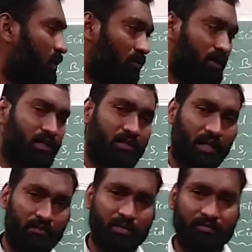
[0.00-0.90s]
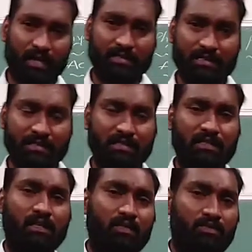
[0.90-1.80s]
What are types of
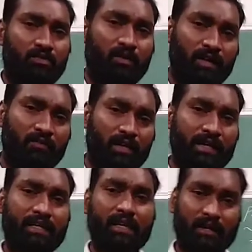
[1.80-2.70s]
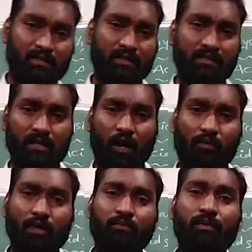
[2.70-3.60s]
acids? So where we are getting acids? How
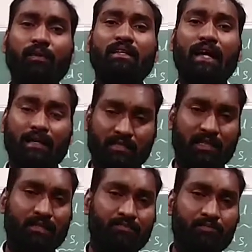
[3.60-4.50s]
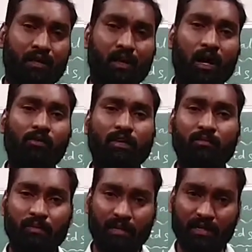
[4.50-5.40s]
can you prepare the acid? How can
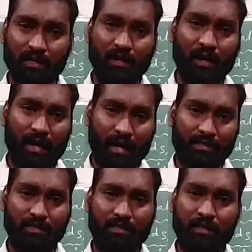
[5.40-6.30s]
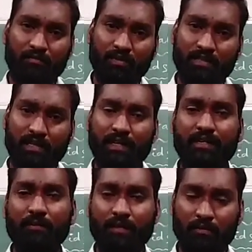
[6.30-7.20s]
you prepare the acid? Their physical and
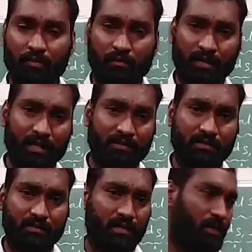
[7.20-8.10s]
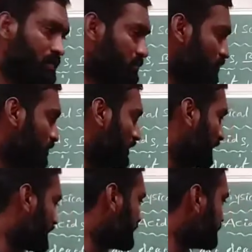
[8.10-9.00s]
chemical properties. So
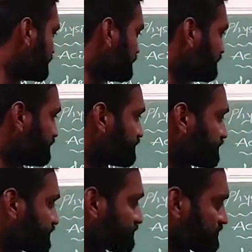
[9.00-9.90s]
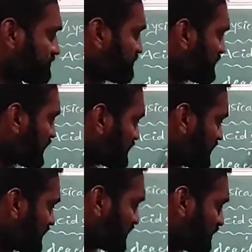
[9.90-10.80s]
and they
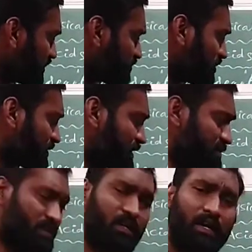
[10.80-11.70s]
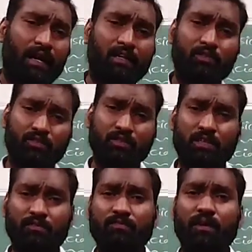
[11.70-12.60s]
are the chemical properties and the uses
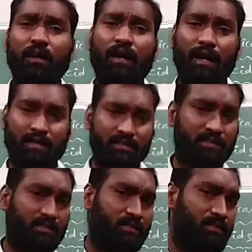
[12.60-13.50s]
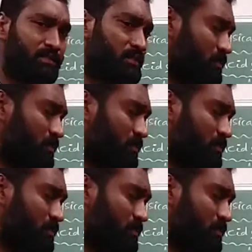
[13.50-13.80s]
of acids.